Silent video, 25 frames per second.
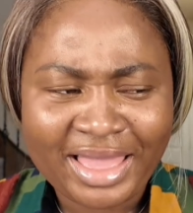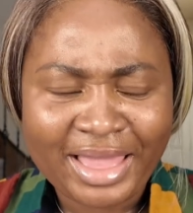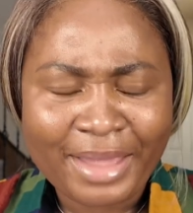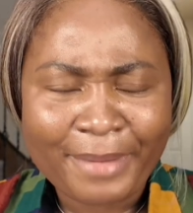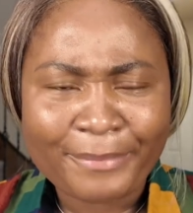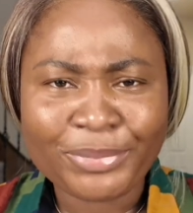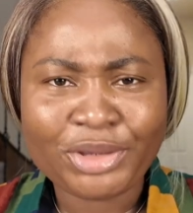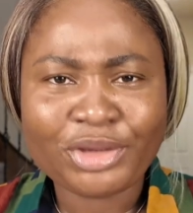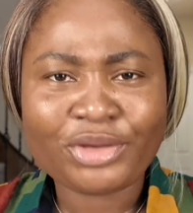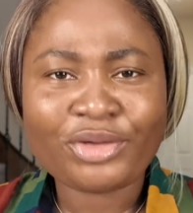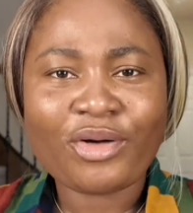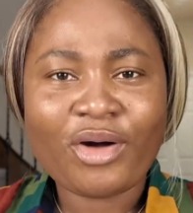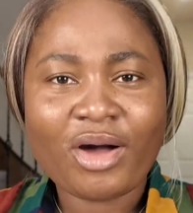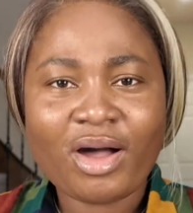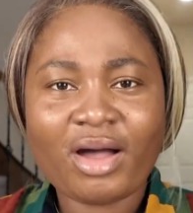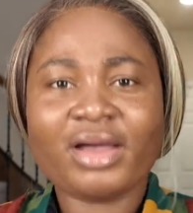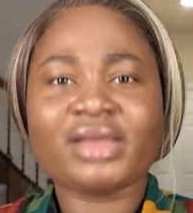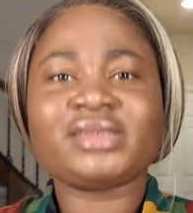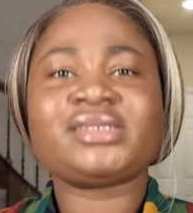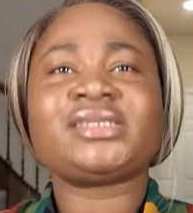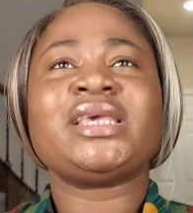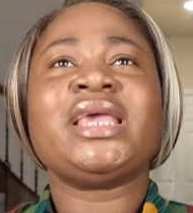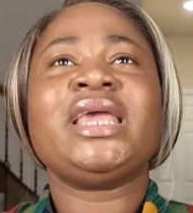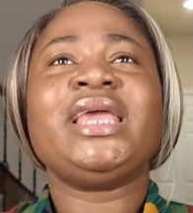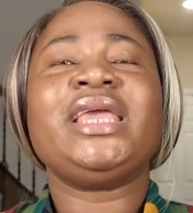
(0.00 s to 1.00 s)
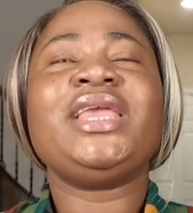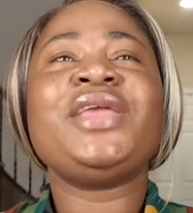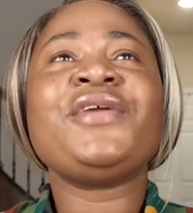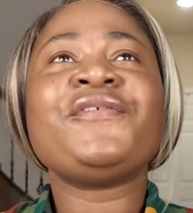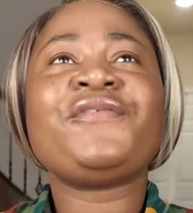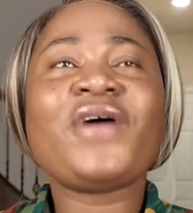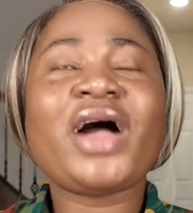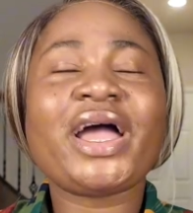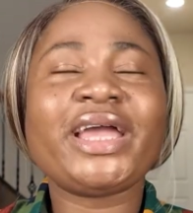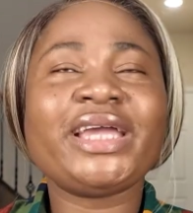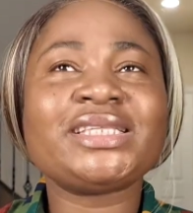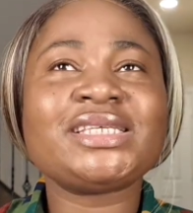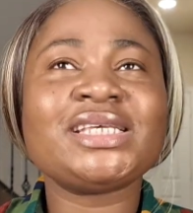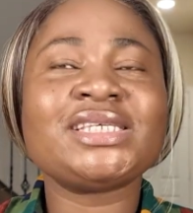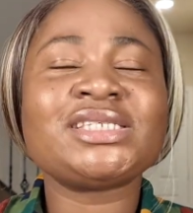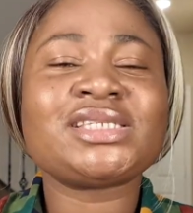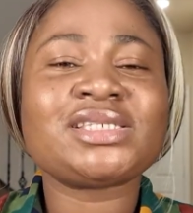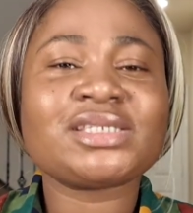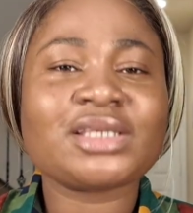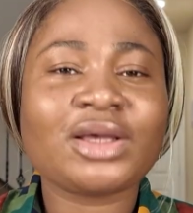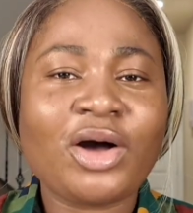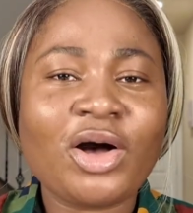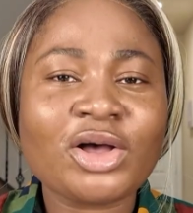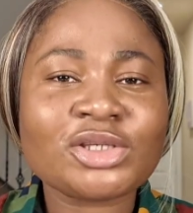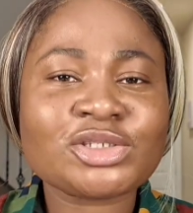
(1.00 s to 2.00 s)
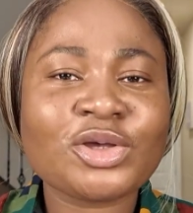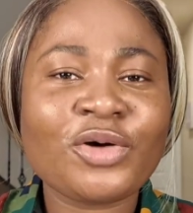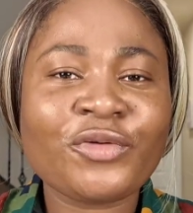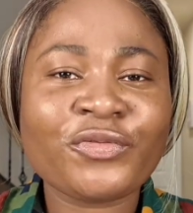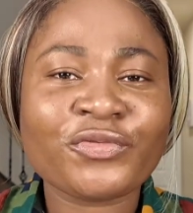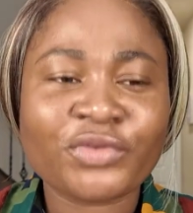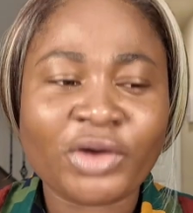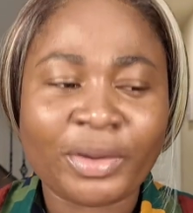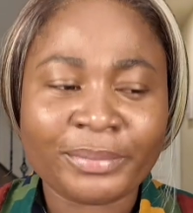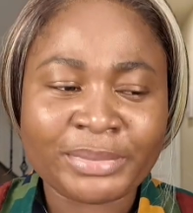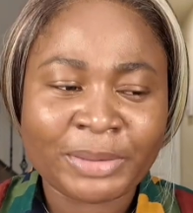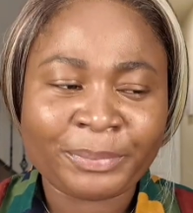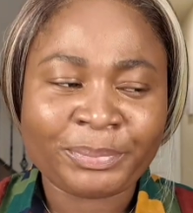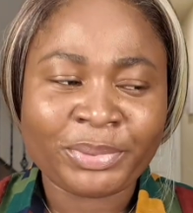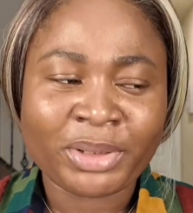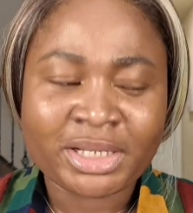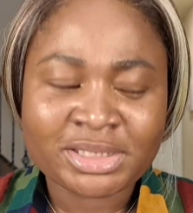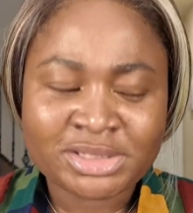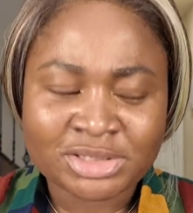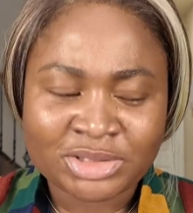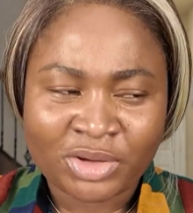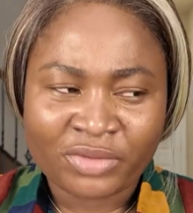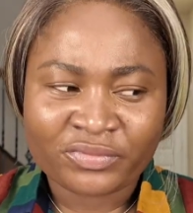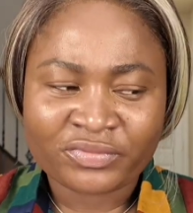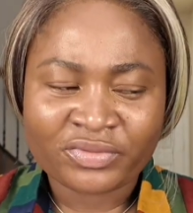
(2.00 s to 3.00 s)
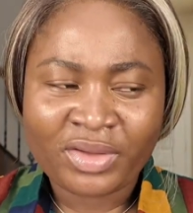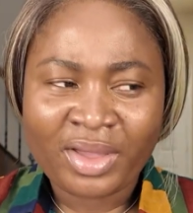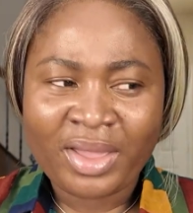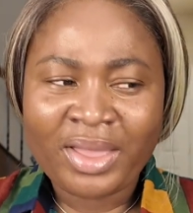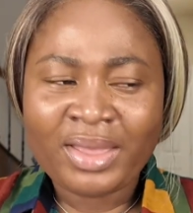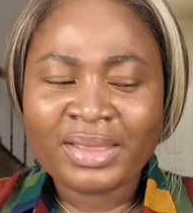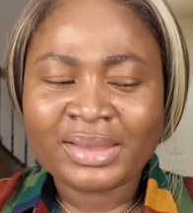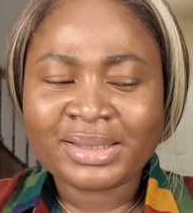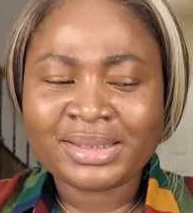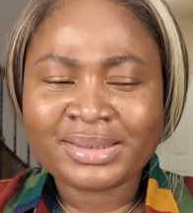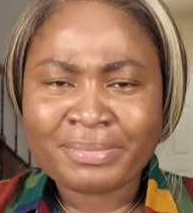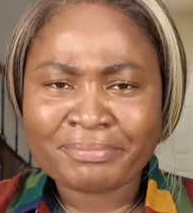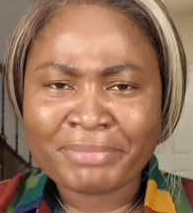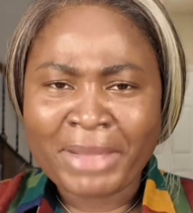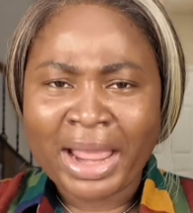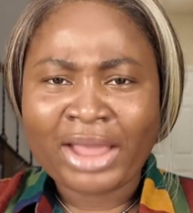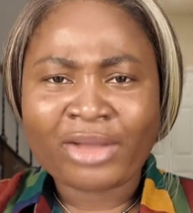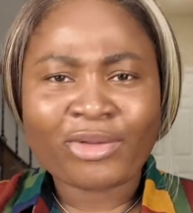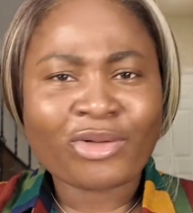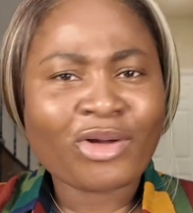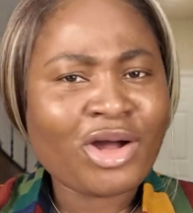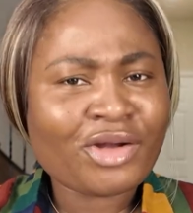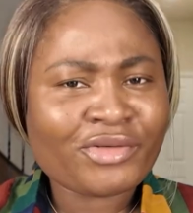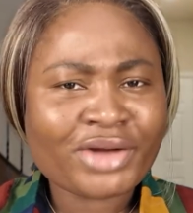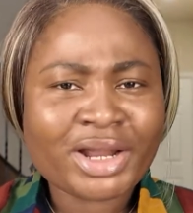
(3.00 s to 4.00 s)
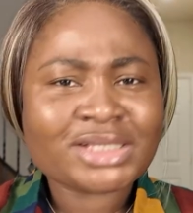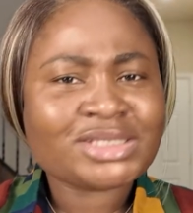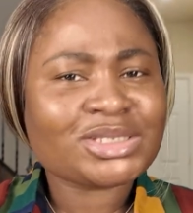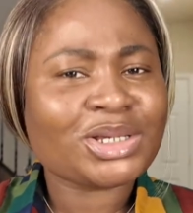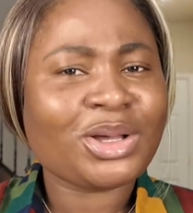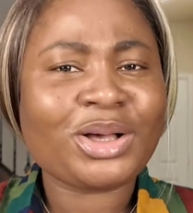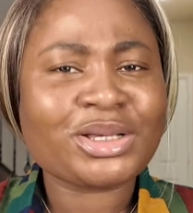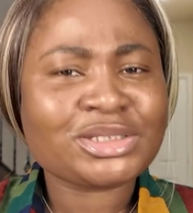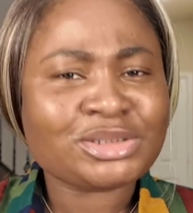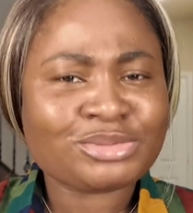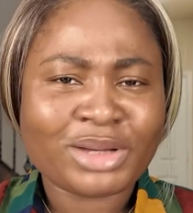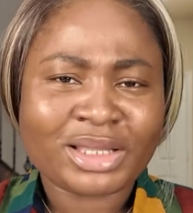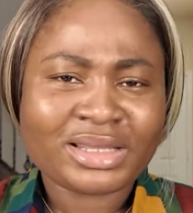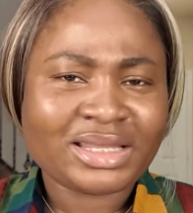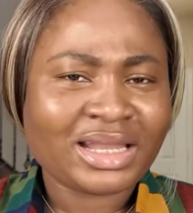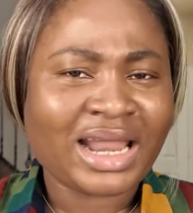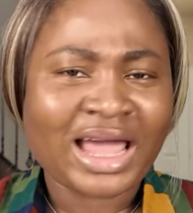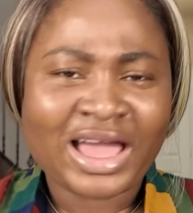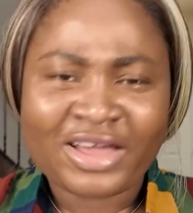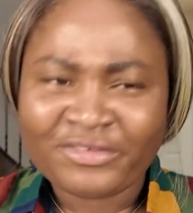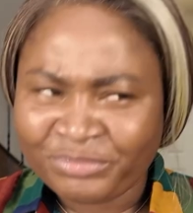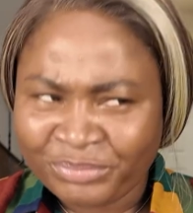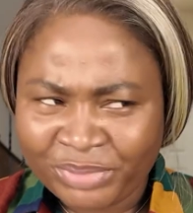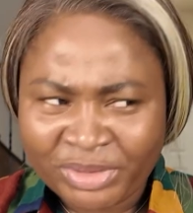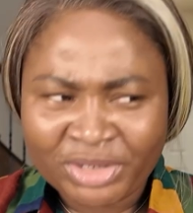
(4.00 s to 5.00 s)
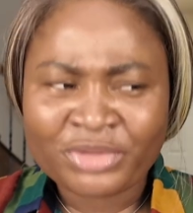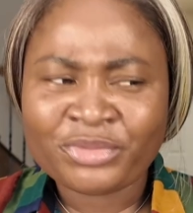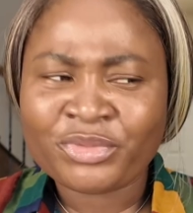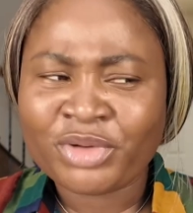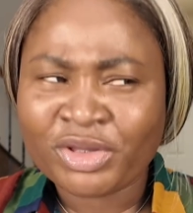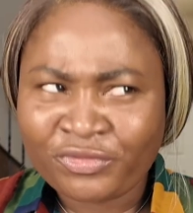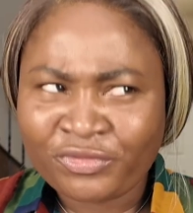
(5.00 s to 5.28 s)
because in fact it is also from the place of my current husband that I've been with